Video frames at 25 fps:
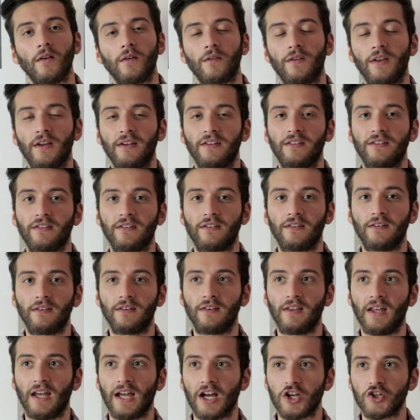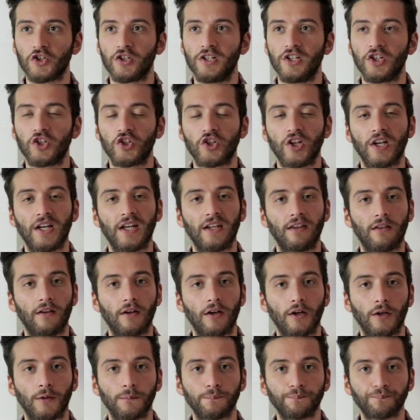they they actually share
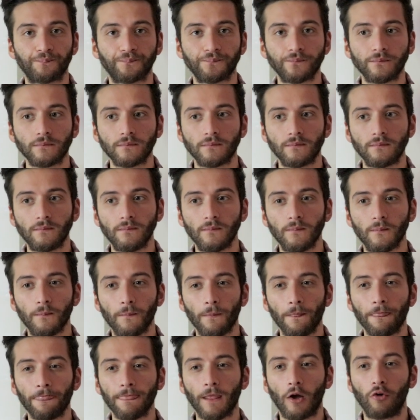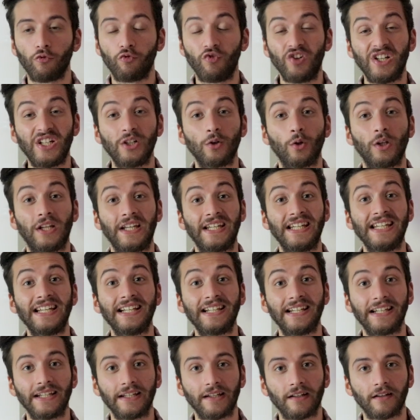that real
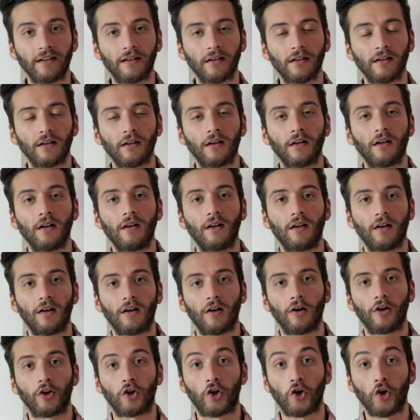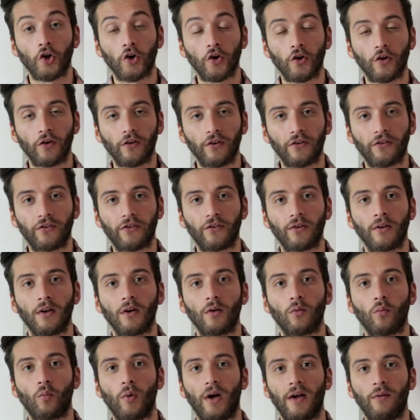healing occurs
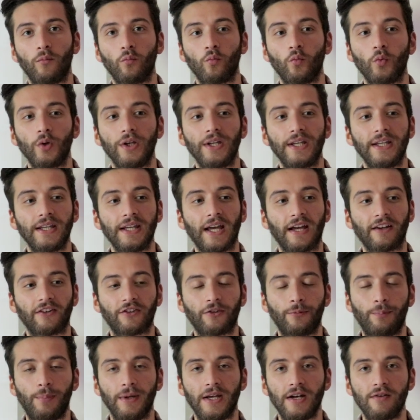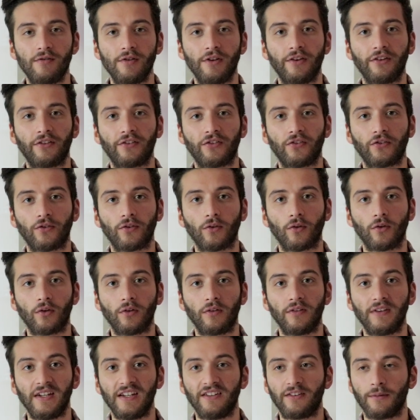when we experience
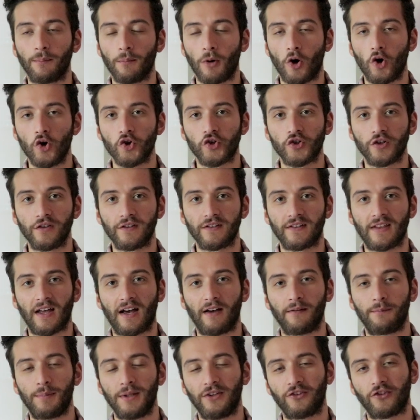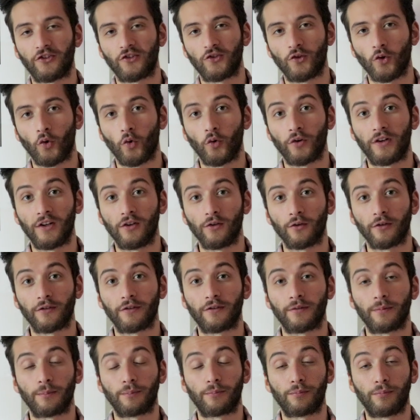these emotions that have been stored in
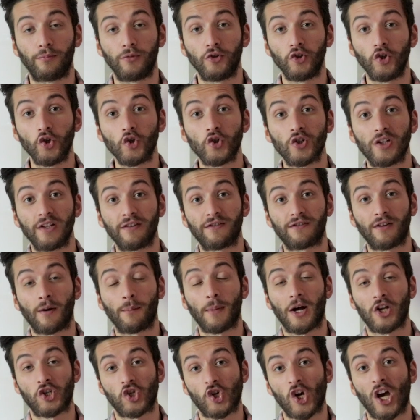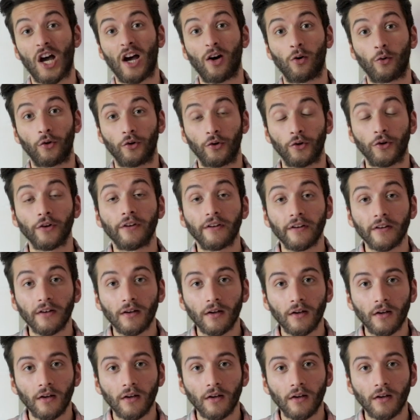us, usually from our childhood,